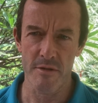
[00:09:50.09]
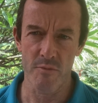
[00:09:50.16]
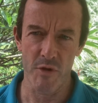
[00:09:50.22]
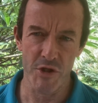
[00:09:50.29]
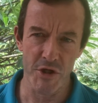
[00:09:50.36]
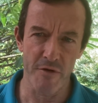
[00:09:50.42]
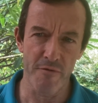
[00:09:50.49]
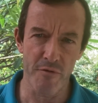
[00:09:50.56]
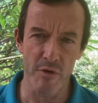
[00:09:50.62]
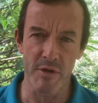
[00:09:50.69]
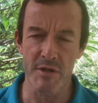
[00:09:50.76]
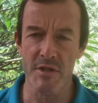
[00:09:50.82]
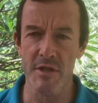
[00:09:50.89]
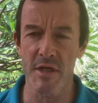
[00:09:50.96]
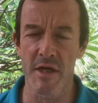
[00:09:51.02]
which
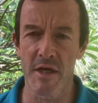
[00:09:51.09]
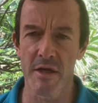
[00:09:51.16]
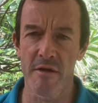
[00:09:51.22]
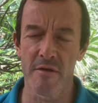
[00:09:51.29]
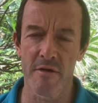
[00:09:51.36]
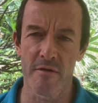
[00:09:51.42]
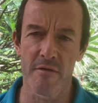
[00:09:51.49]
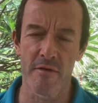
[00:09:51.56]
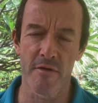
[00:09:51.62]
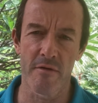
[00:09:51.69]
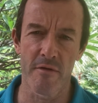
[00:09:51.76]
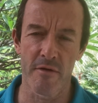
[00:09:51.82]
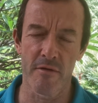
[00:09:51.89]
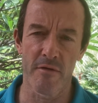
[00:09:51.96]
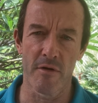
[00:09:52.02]
influence the
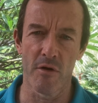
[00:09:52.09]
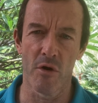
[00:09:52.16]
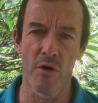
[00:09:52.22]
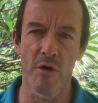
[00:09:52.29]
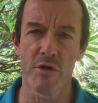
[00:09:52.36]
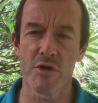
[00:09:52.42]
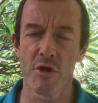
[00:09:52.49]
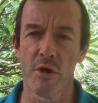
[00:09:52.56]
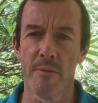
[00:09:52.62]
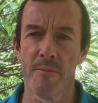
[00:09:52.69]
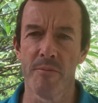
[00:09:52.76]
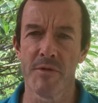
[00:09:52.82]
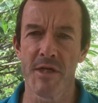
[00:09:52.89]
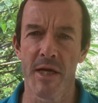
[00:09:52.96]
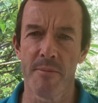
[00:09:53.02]
longer term
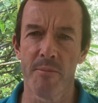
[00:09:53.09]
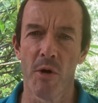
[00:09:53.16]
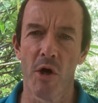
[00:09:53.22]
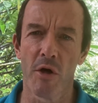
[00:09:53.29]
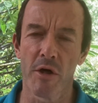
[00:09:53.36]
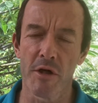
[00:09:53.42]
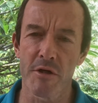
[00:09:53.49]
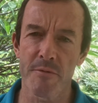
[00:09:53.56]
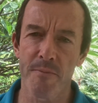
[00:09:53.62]
debt market.